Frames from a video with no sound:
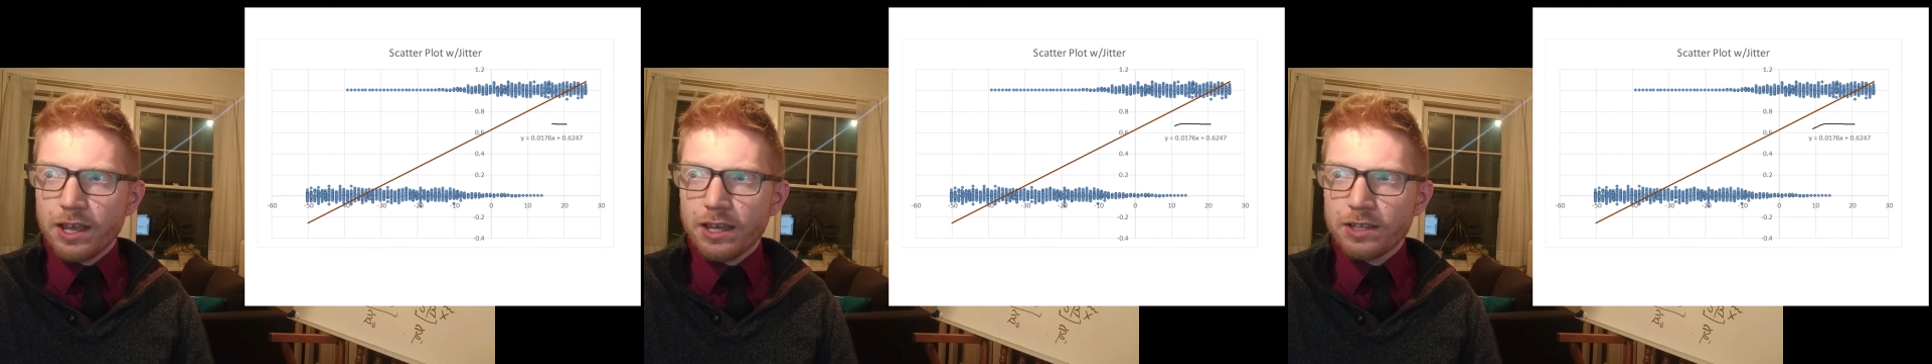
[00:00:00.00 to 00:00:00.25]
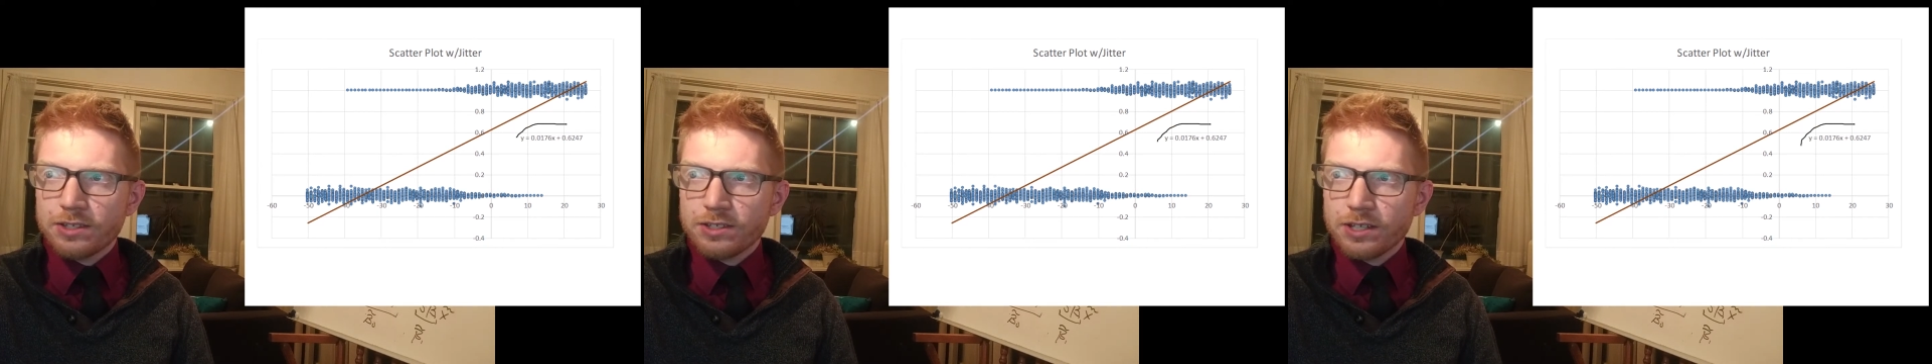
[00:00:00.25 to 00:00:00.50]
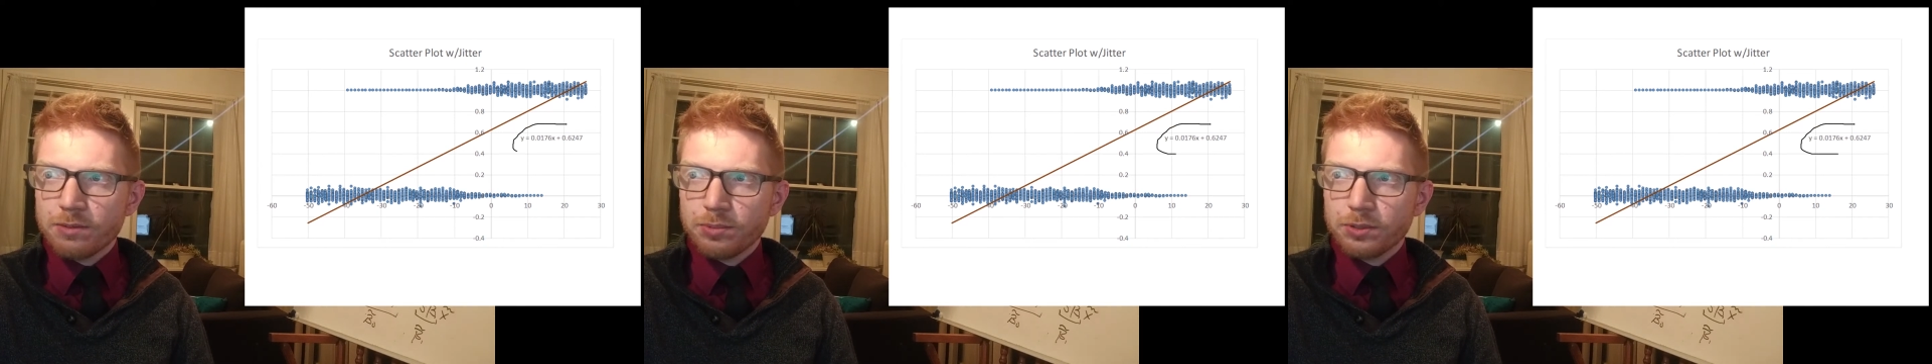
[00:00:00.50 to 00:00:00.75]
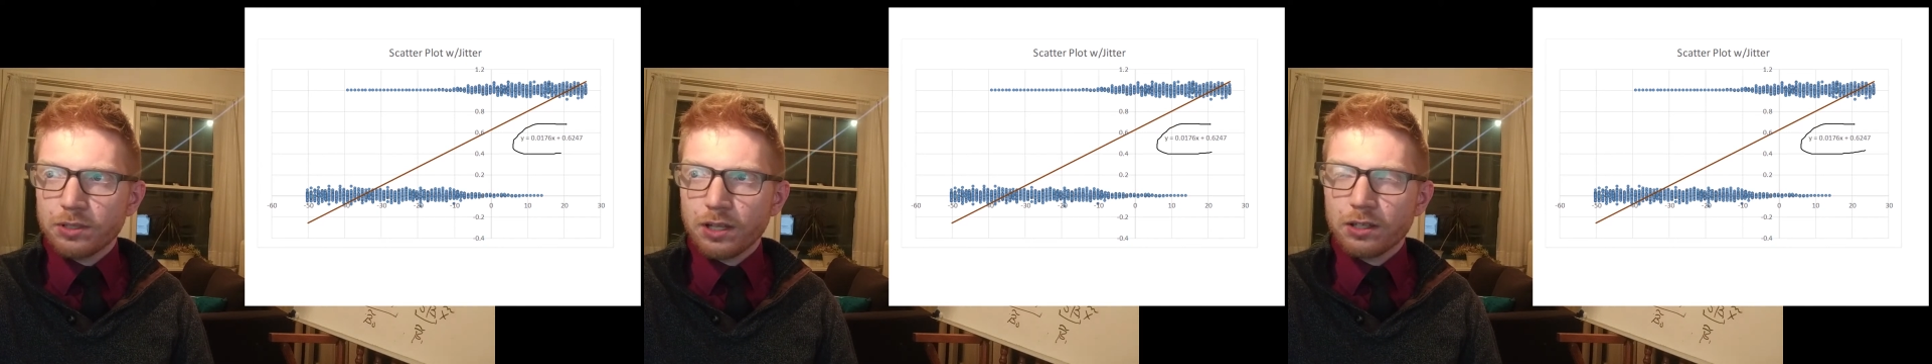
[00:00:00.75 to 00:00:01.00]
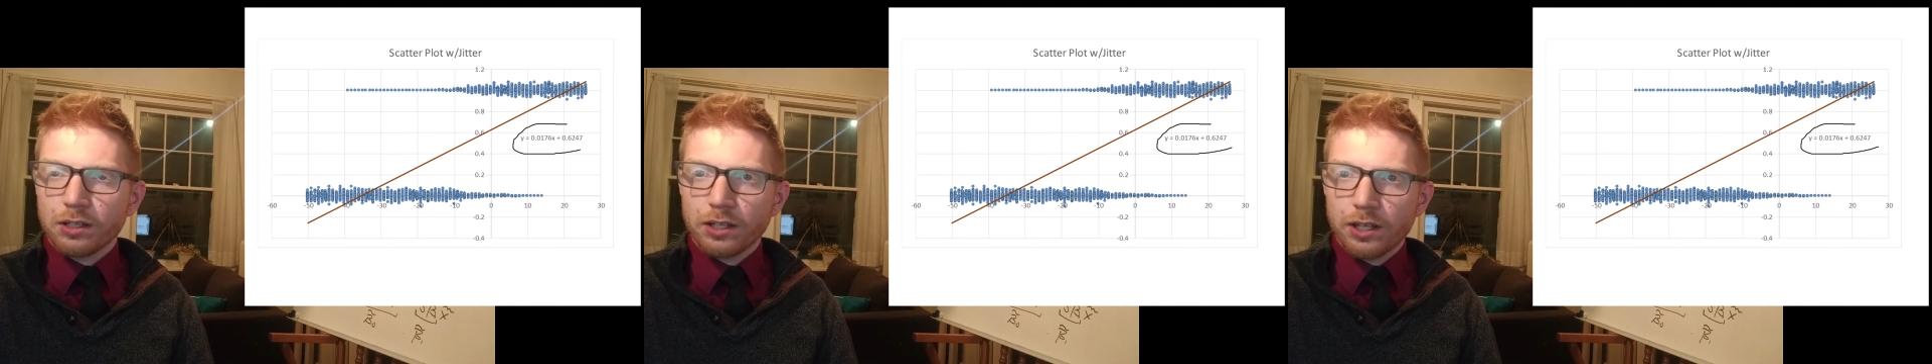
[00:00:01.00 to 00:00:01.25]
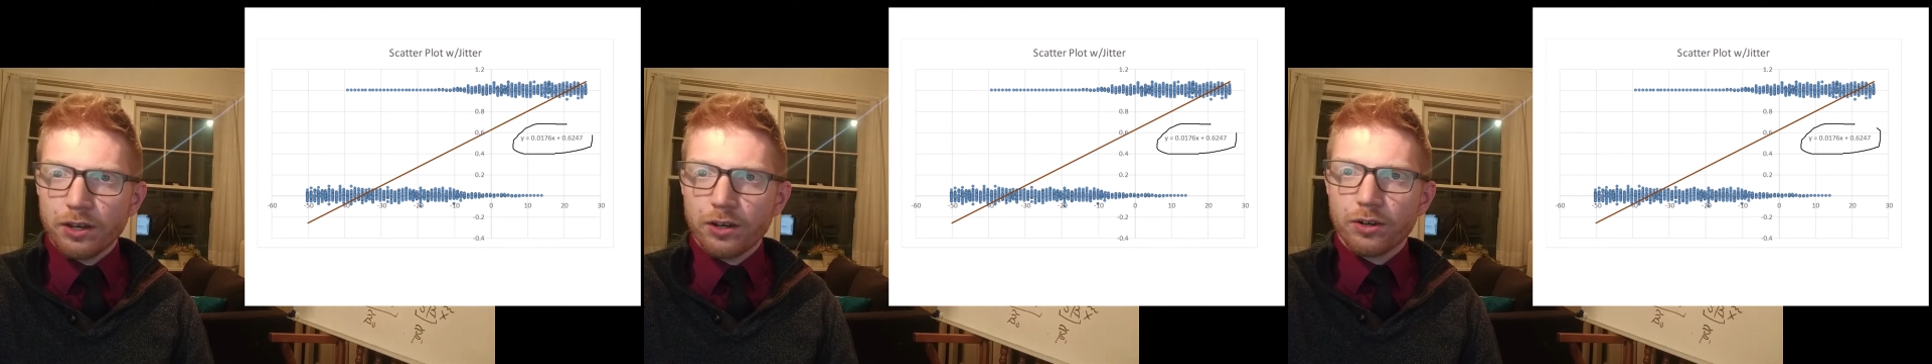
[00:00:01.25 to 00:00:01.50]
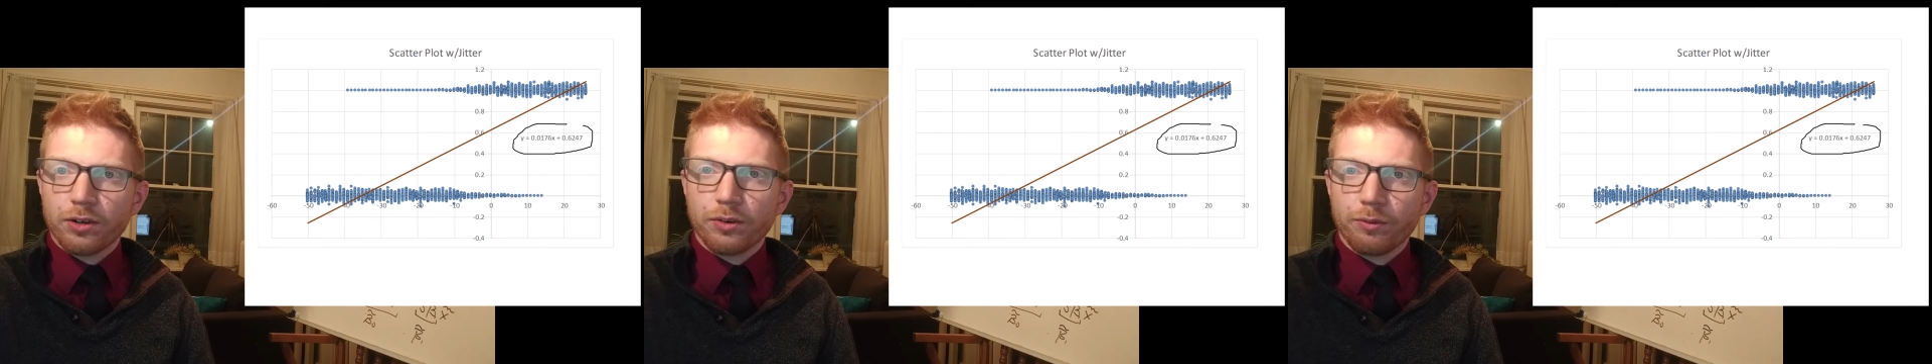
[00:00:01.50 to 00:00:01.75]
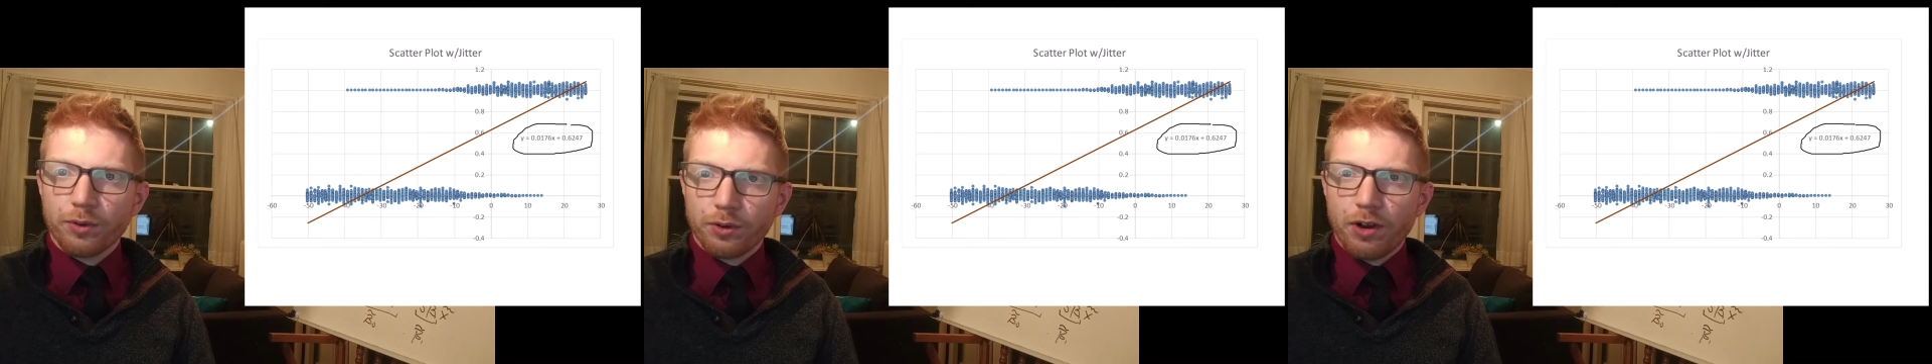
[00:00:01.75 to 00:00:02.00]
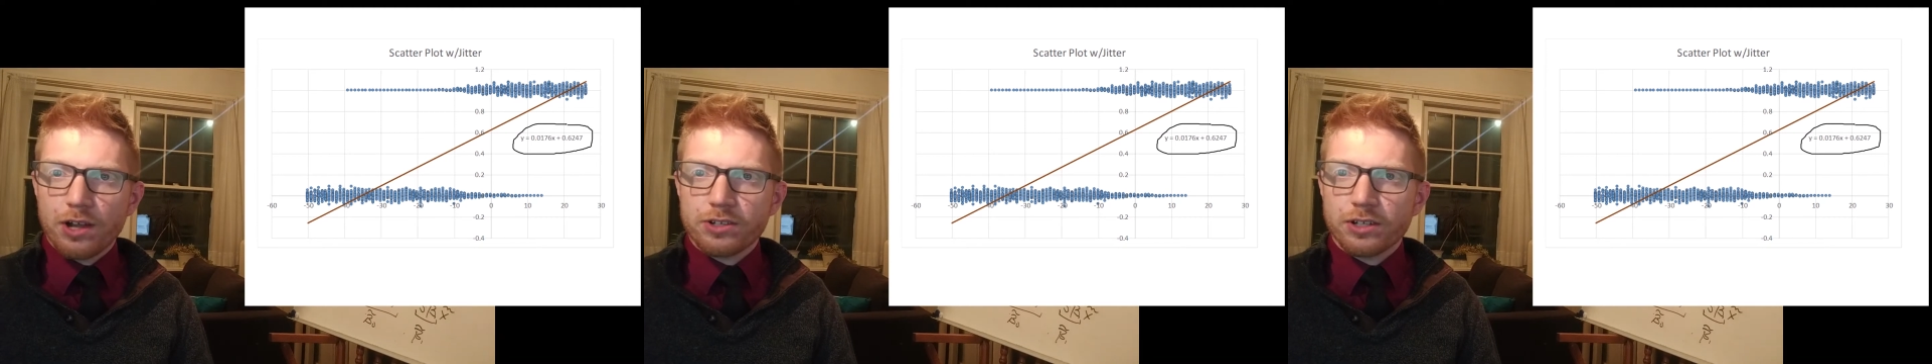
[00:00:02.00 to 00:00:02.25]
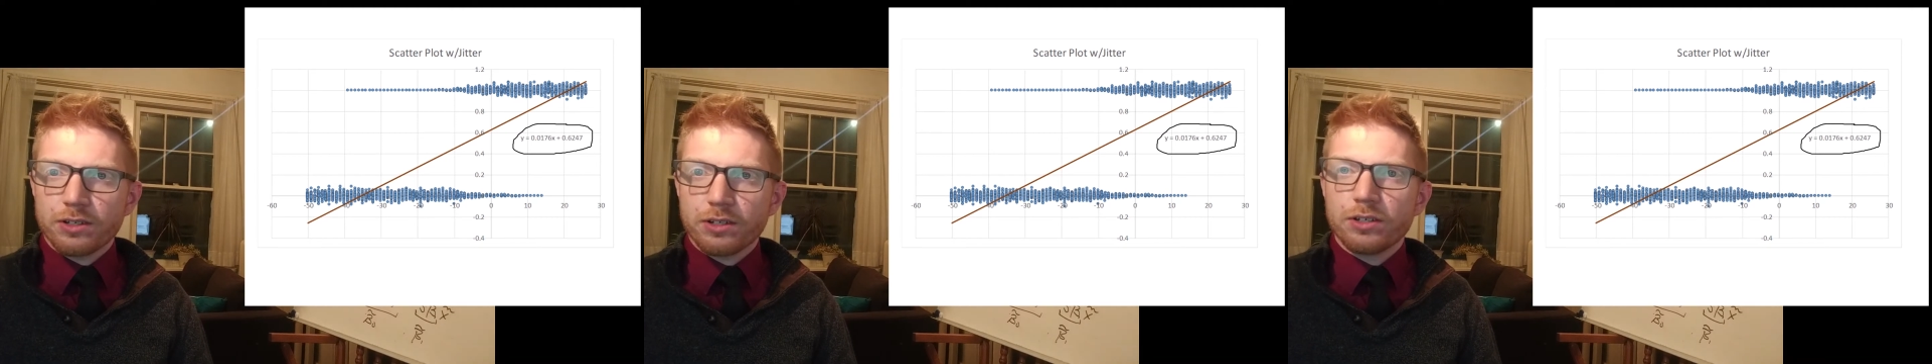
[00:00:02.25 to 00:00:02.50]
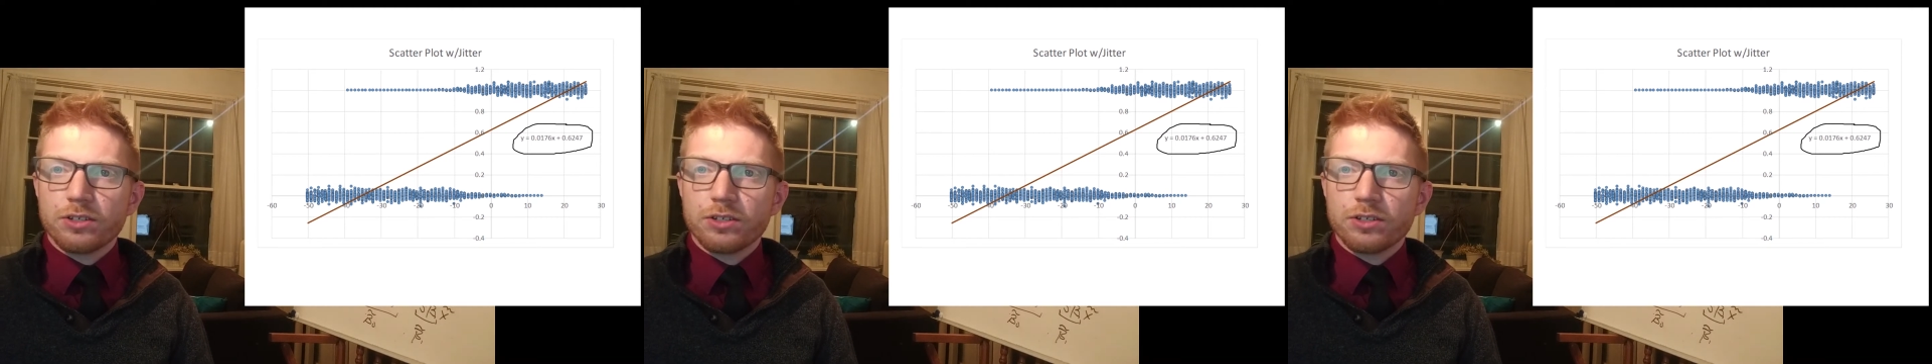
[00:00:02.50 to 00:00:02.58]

a simple linear regression.